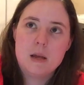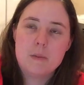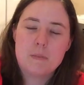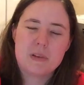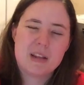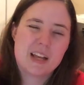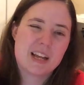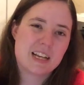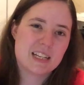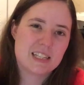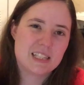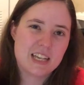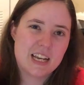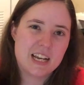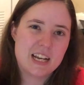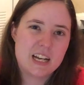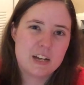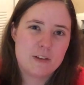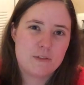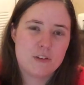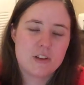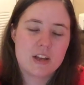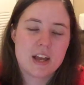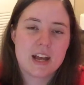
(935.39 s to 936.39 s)
But like I said,
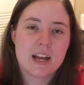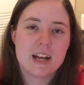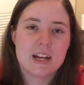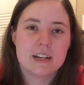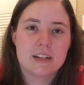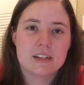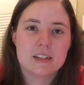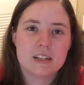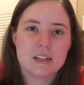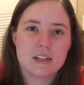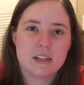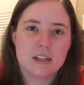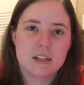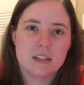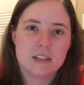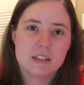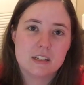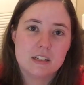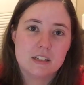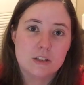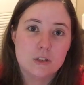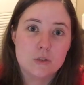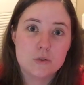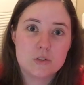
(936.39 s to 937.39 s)
if you had
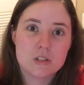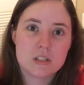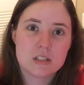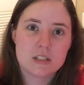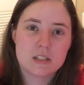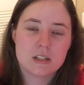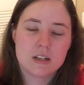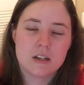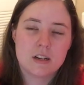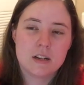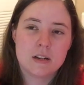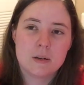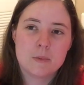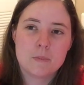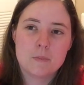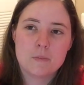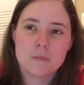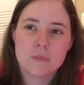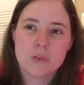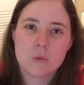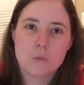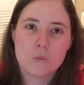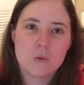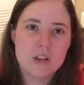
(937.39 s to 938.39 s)
loose
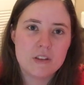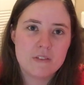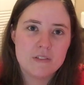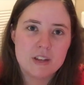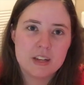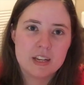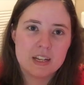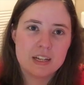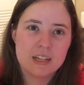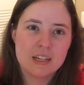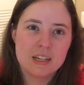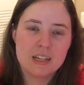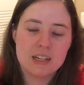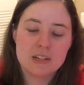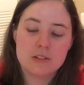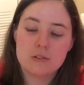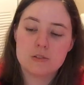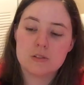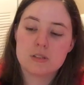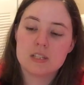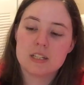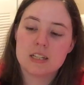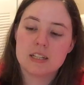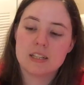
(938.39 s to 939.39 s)
weaving in
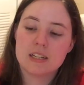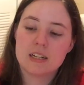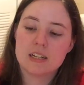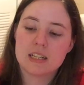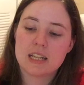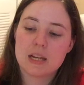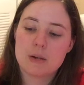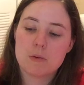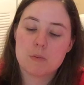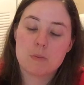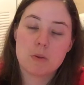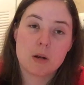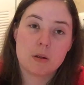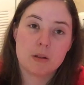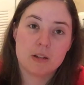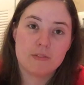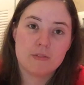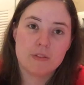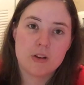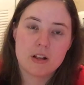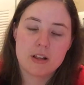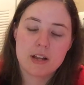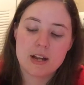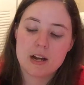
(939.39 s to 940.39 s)
needles in there, they would probably
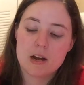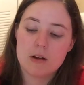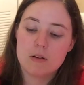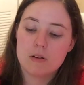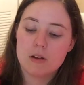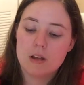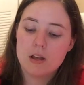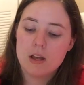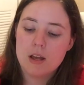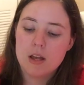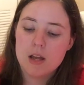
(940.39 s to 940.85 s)
fall out.